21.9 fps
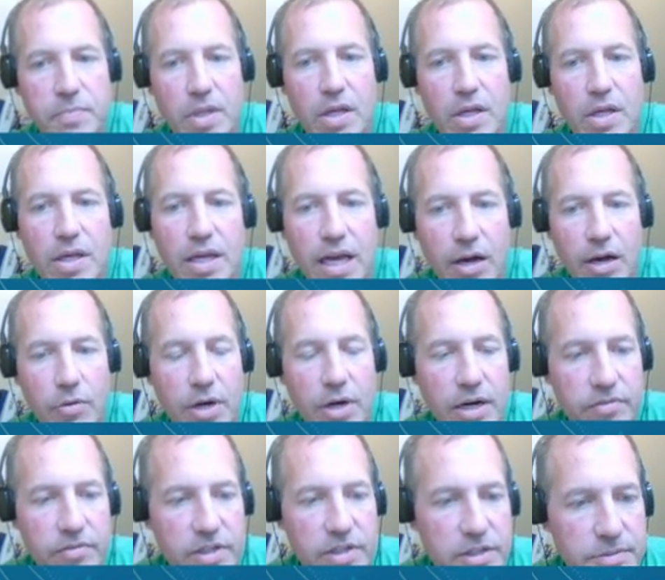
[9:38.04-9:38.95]

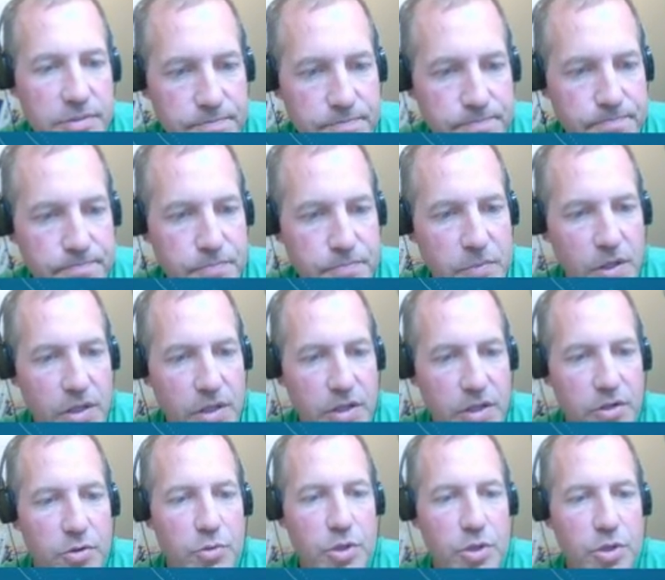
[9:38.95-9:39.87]
However,
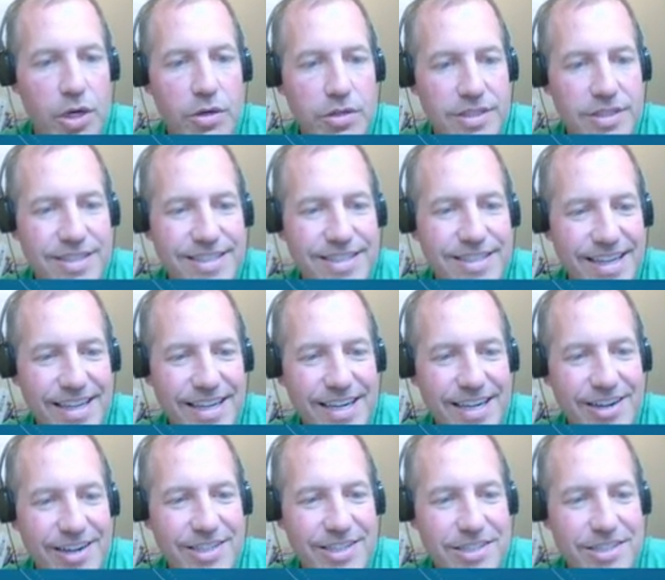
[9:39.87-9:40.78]
you notice that
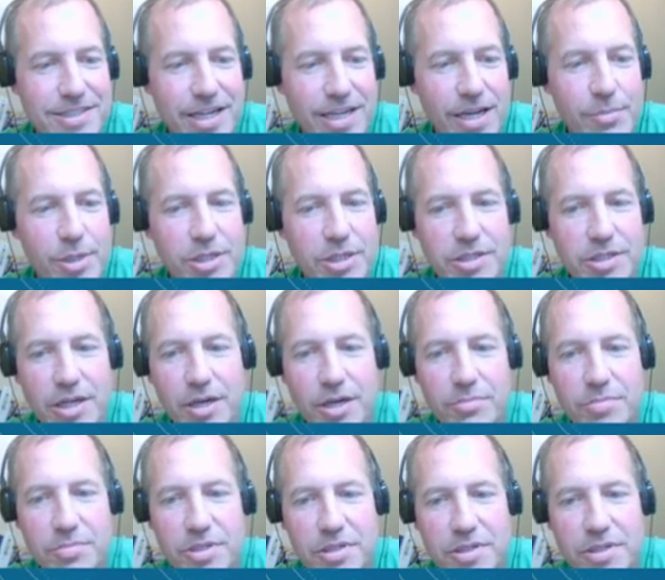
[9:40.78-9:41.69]
our atomic
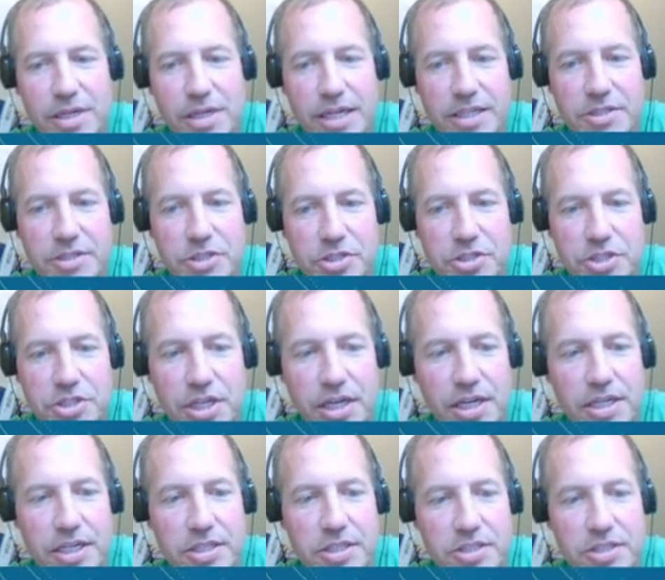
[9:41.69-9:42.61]
number has
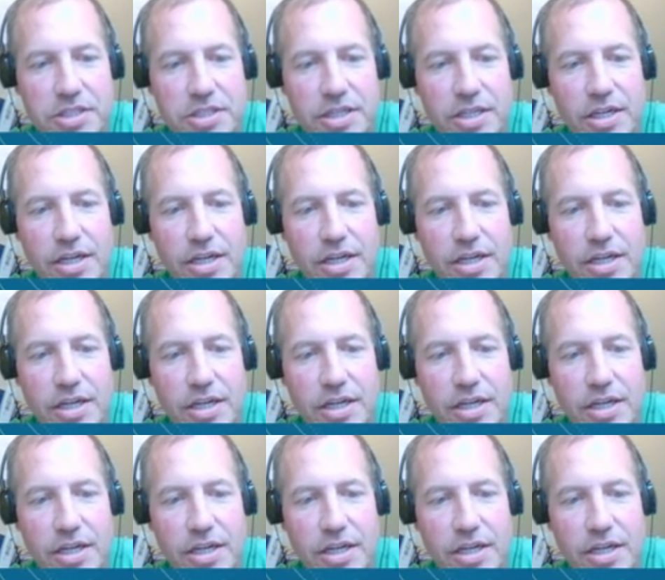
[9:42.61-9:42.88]
changed.